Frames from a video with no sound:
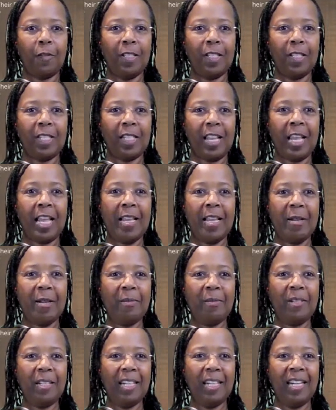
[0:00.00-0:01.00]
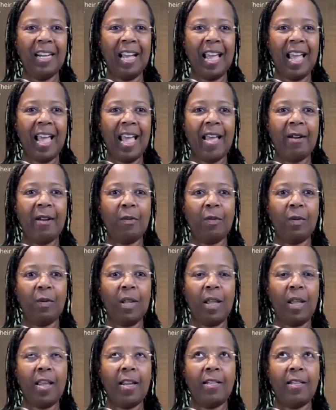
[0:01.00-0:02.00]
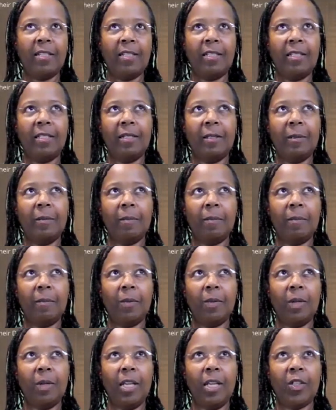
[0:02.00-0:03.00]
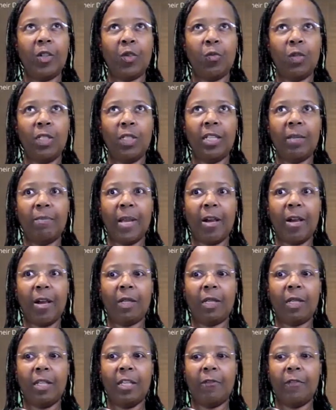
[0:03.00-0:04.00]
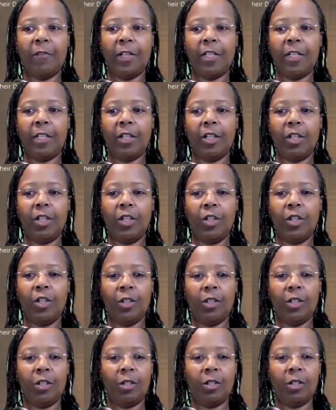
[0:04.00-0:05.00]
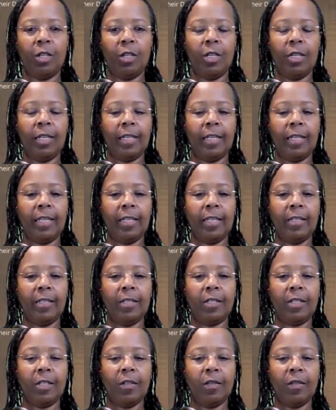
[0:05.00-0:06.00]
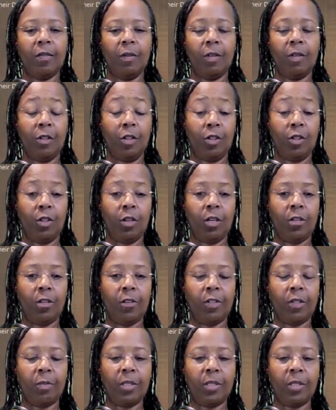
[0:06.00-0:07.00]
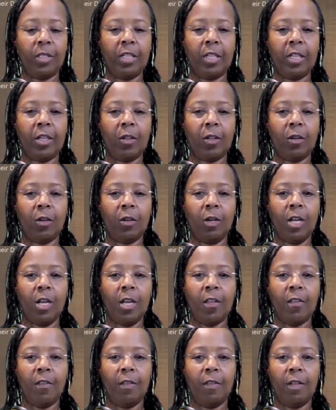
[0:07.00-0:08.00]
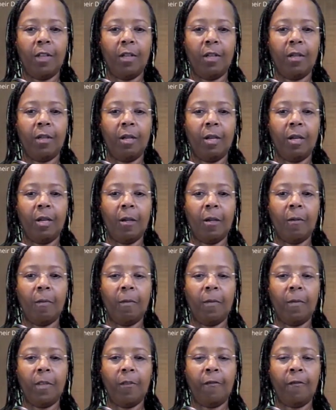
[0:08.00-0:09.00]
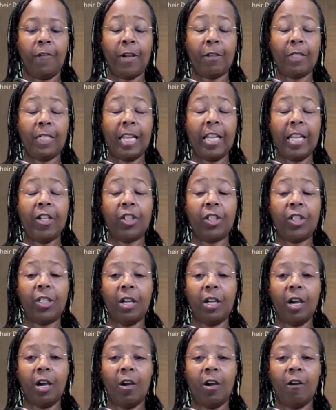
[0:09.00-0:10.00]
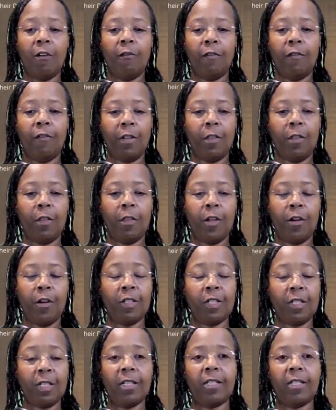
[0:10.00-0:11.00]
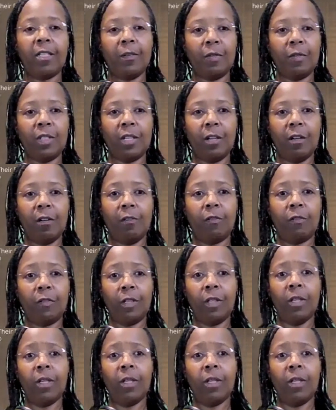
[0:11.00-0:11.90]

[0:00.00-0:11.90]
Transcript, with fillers: the same and and it's really about giving your kids and your daughters in particular the the foundation of their sense of self